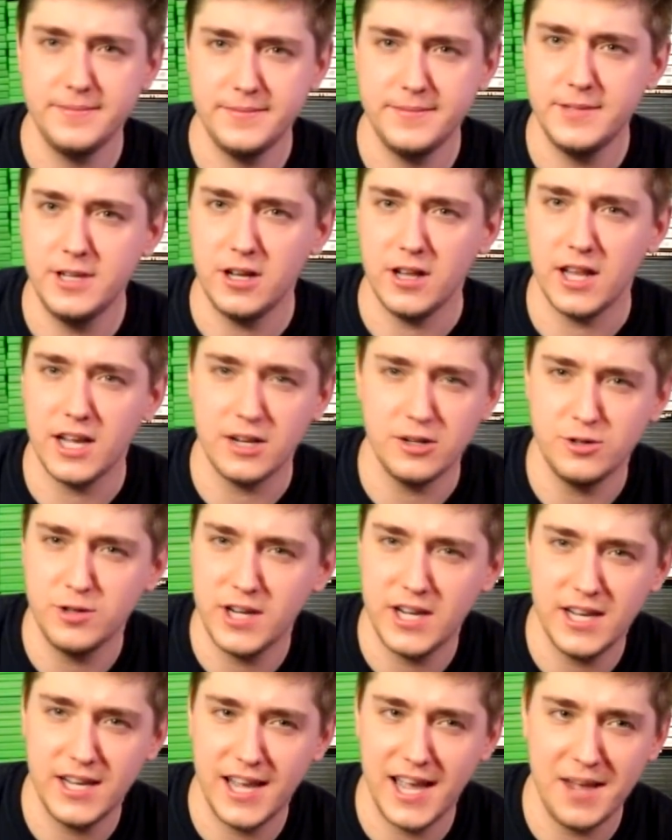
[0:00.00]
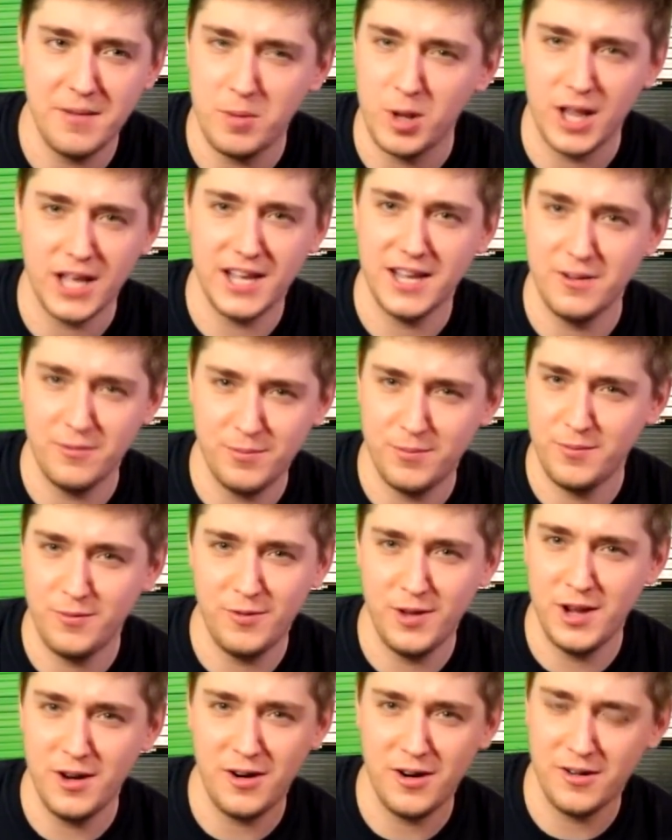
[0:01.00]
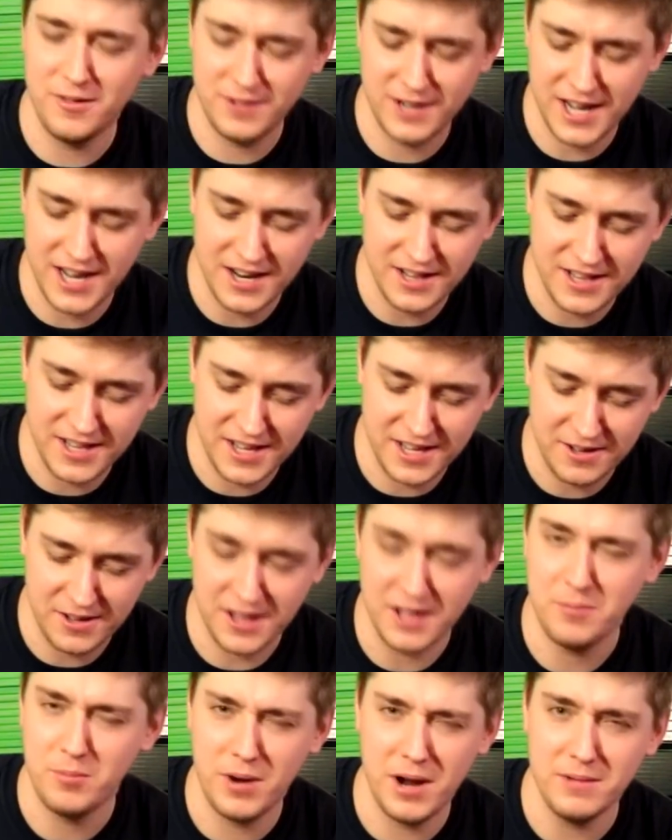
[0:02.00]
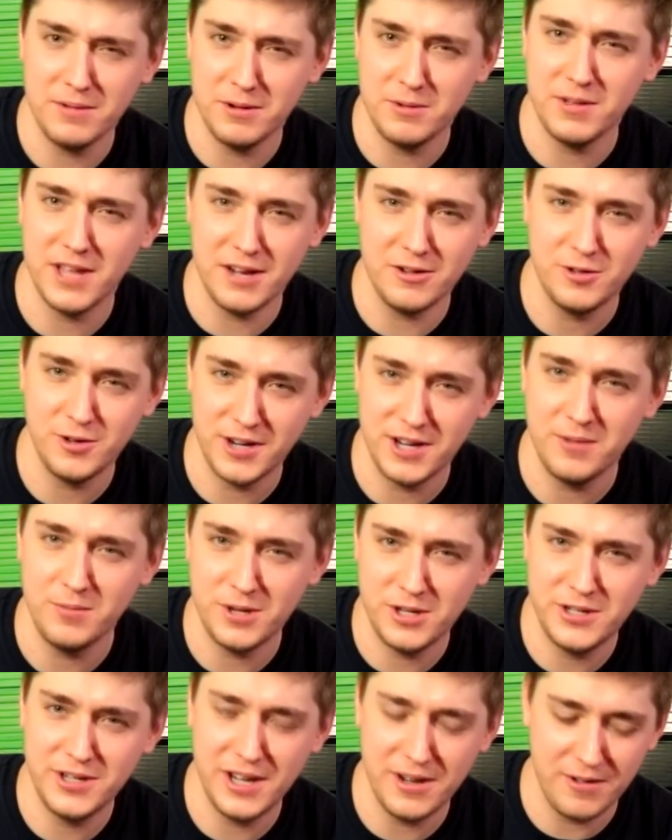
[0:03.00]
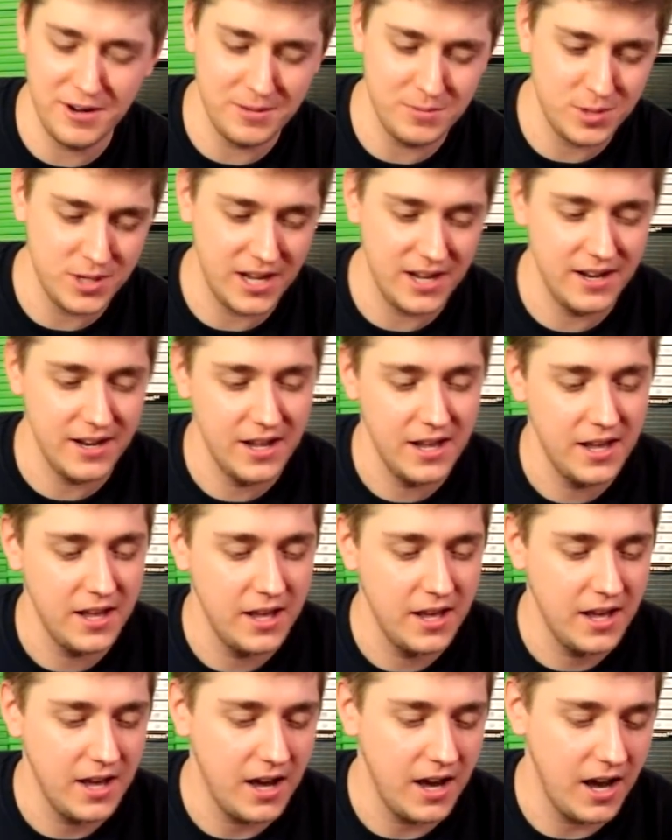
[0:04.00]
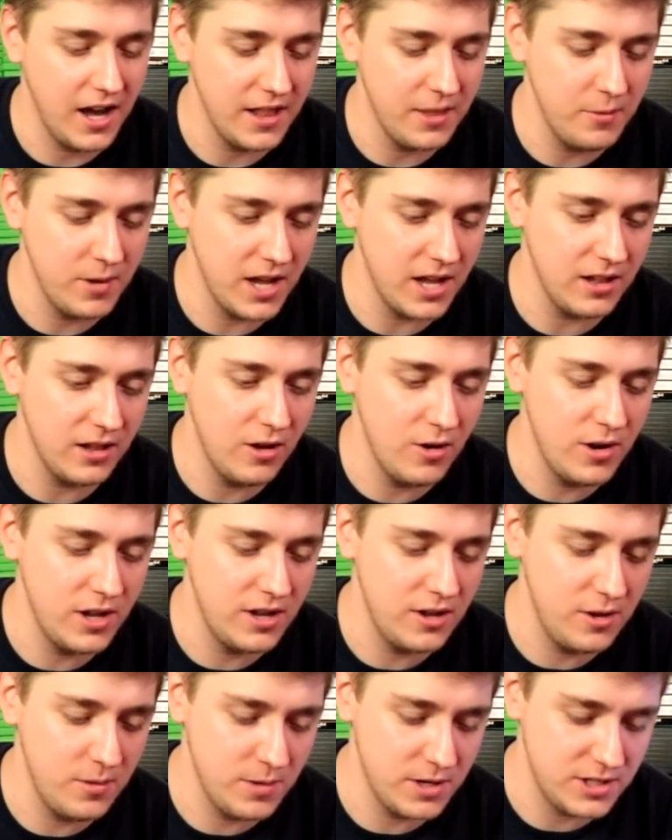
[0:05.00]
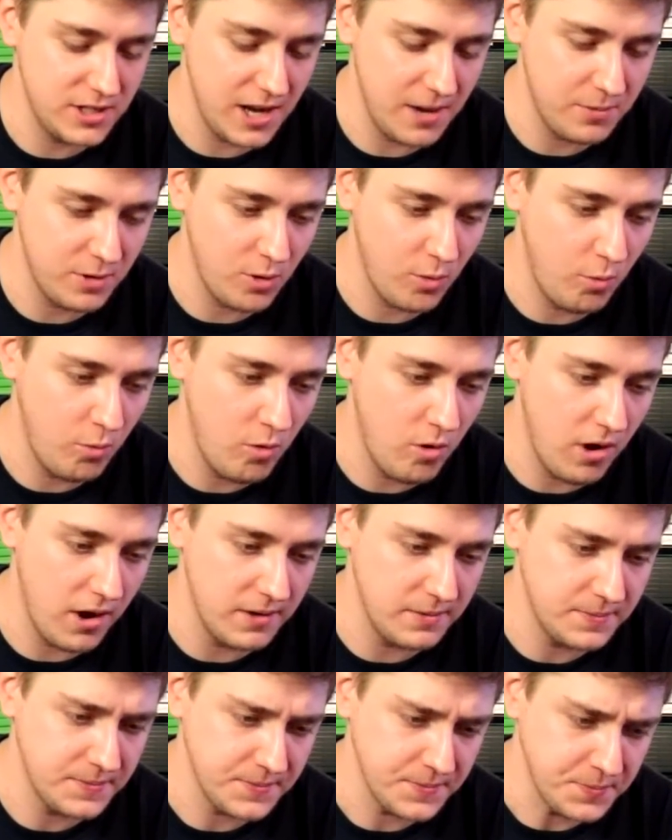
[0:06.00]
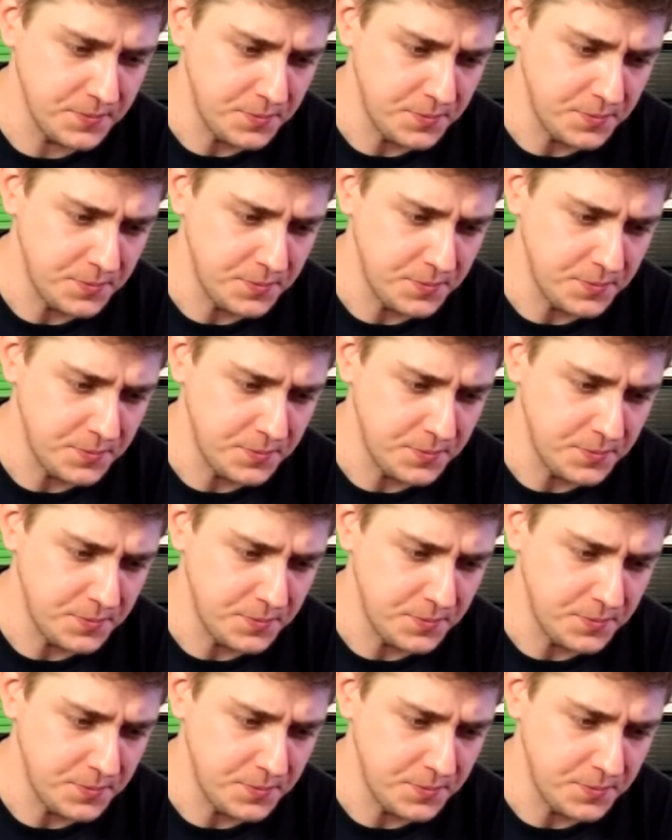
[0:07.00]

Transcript: you know, like a drinking game, but like in a VR kind of thing, like probably without drinking, but you get what I'm saying. Then we got Loading Human Chapter 1.